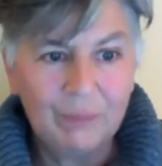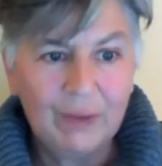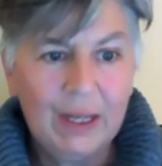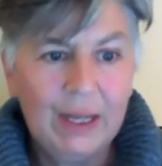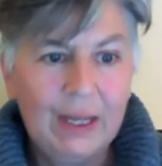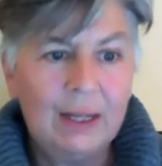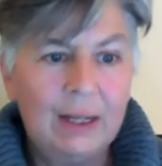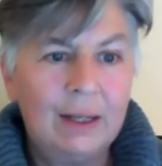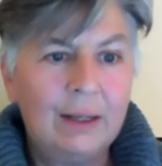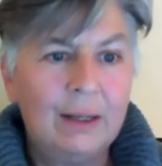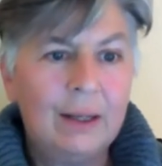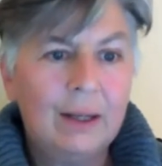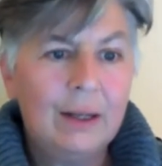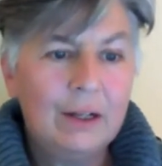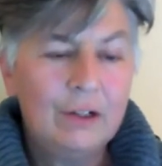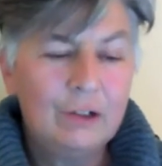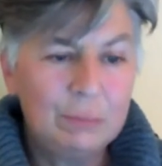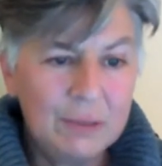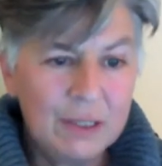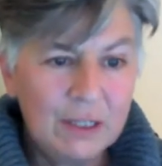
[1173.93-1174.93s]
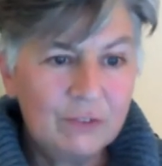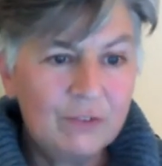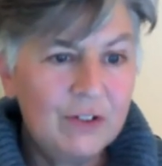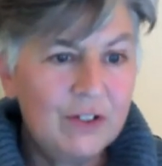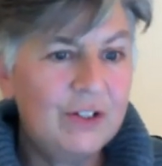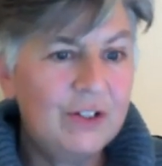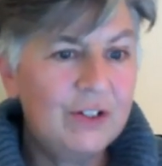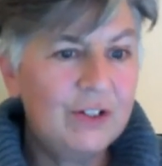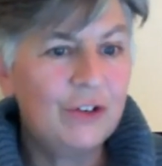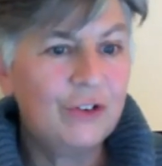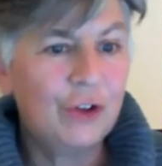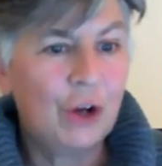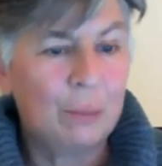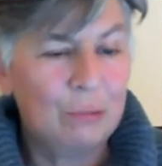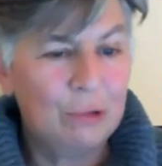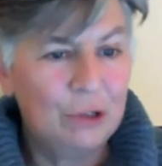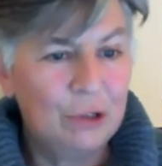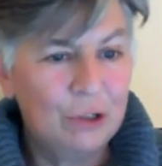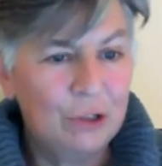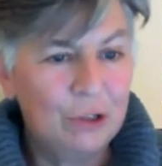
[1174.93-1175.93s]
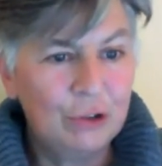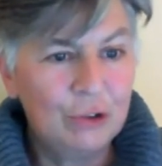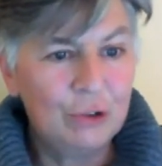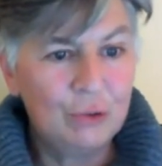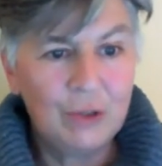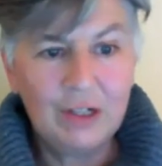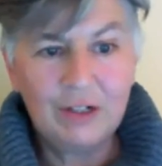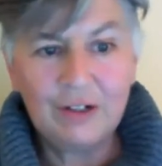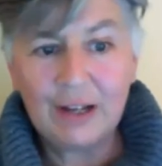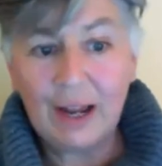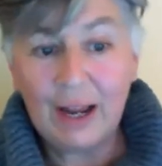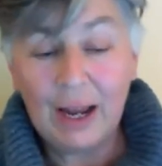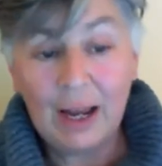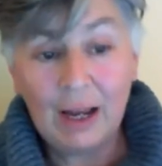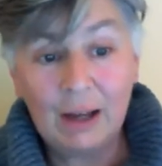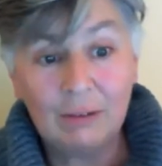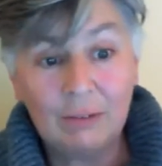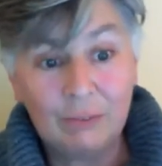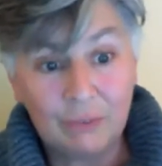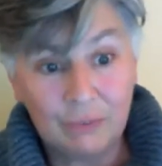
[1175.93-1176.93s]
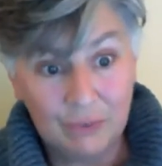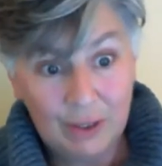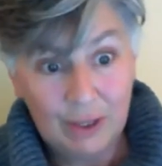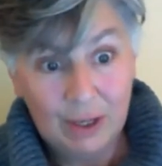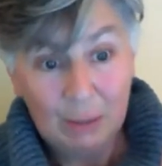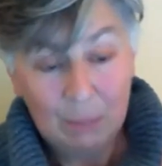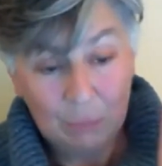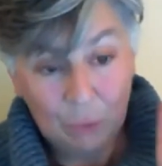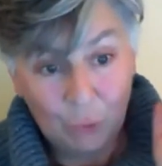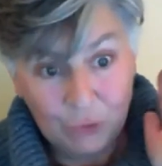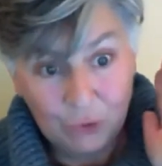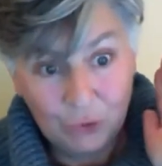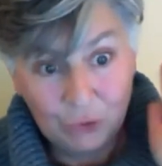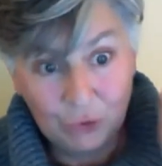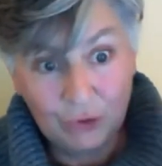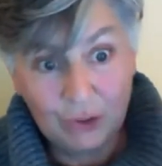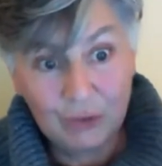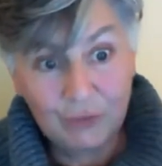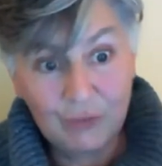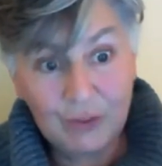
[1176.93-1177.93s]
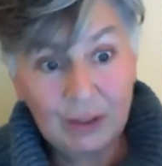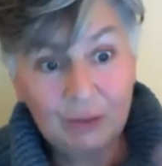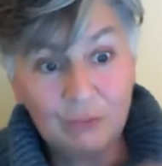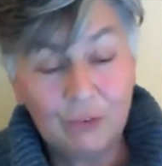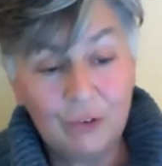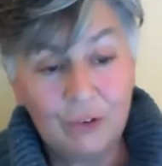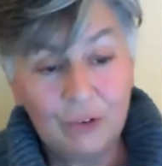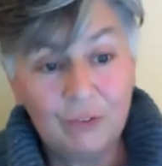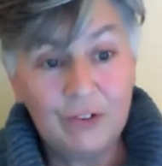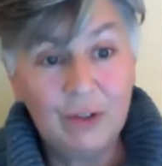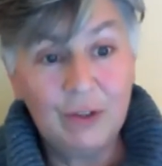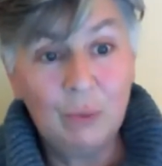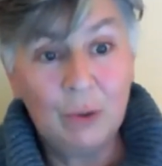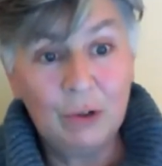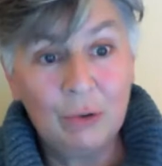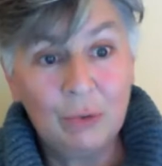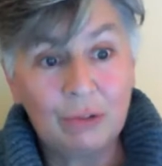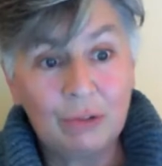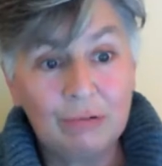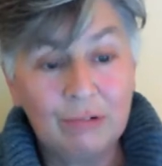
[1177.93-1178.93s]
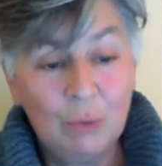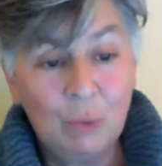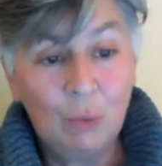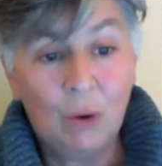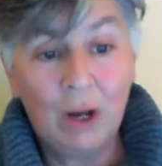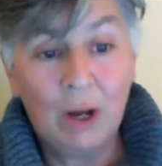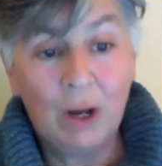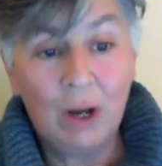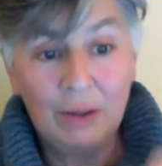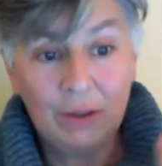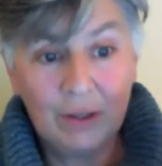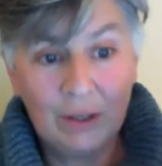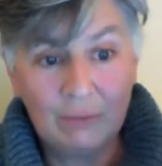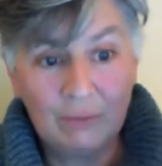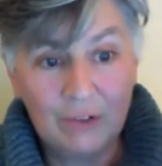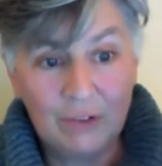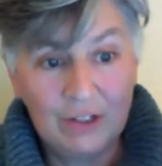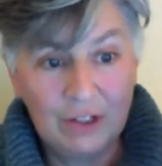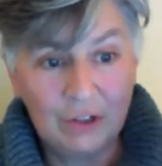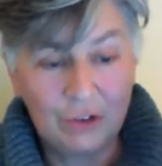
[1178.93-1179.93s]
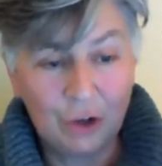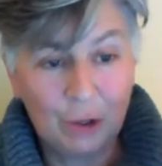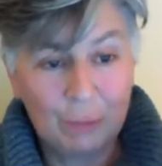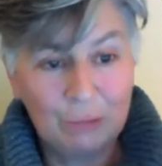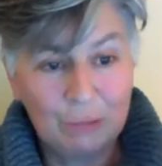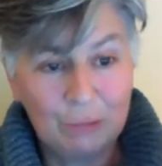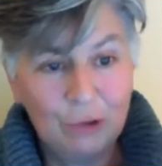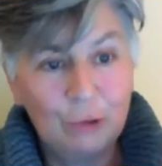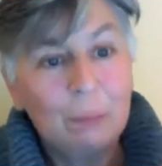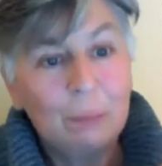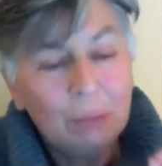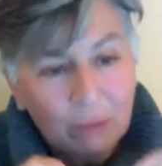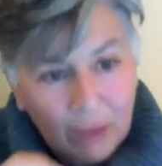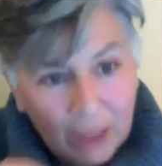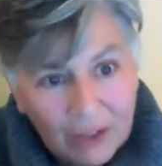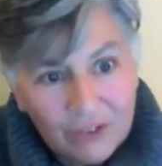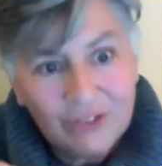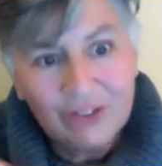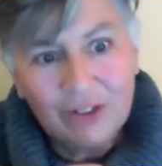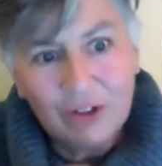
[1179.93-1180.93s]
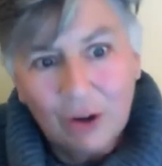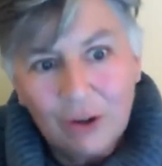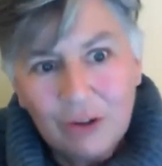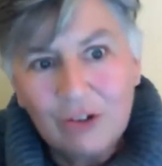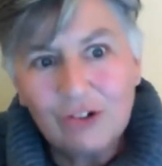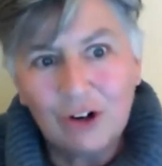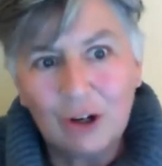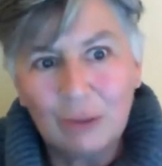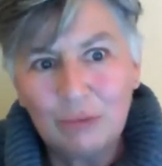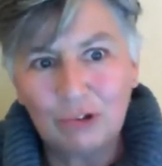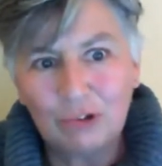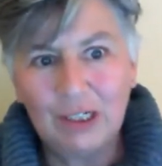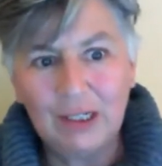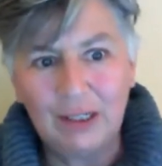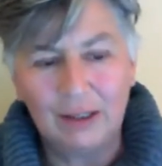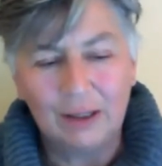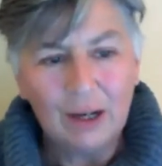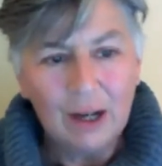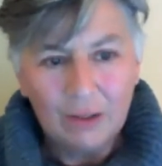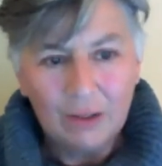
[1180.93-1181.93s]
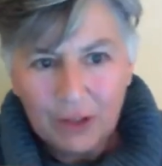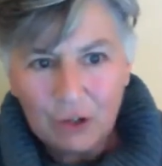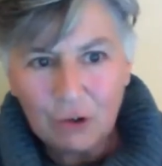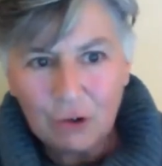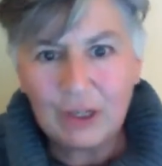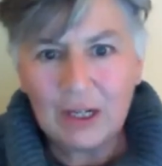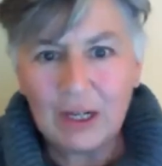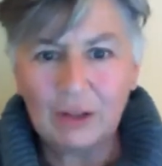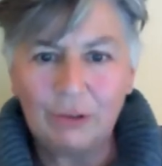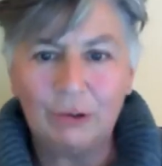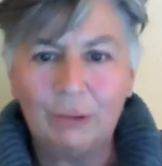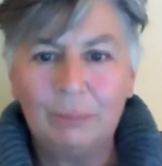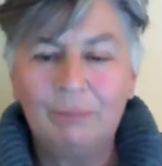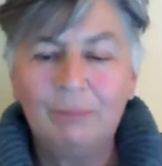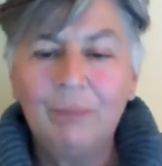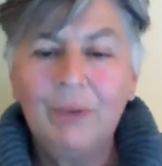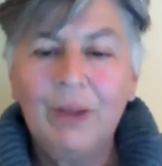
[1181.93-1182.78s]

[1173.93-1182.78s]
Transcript: And to be a VTS operator, you need to have both a certificate for the B1031, the VTS operator, plus the on-the-job training. They go together.